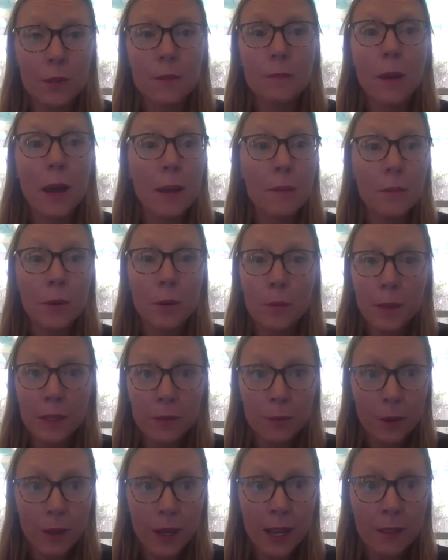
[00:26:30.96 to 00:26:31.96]
moment
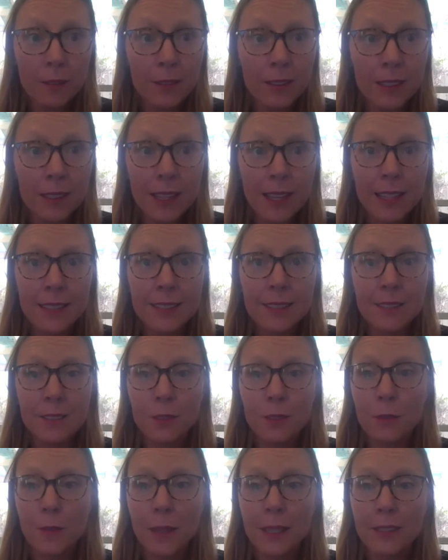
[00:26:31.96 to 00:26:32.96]
where I realized,
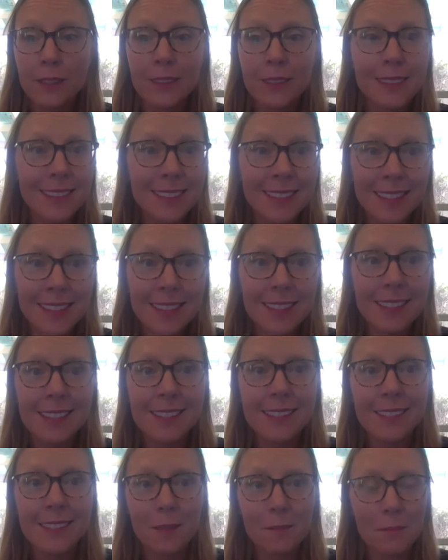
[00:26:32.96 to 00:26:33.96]
oh my goodness, this
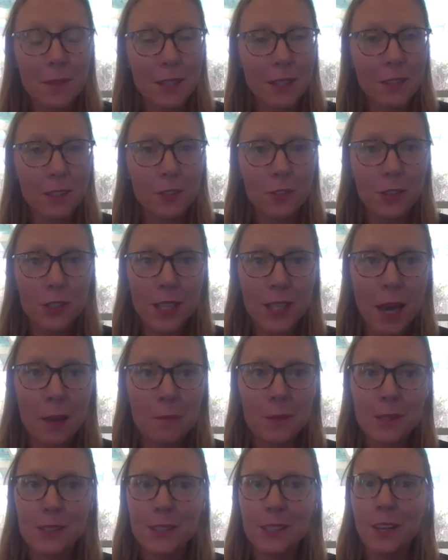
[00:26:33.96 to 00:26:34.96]
isn't something that just
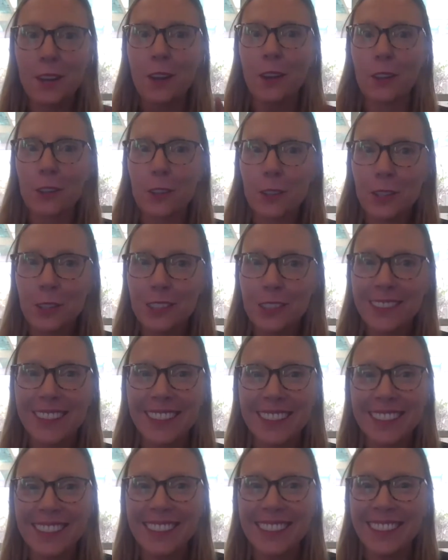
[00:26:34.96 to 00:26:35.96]
happens to others.
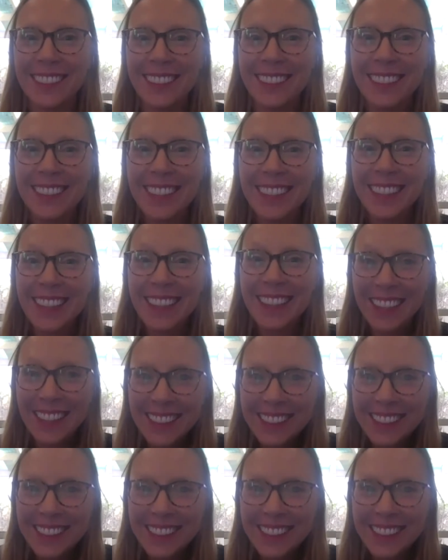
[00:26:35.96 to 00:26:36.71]
This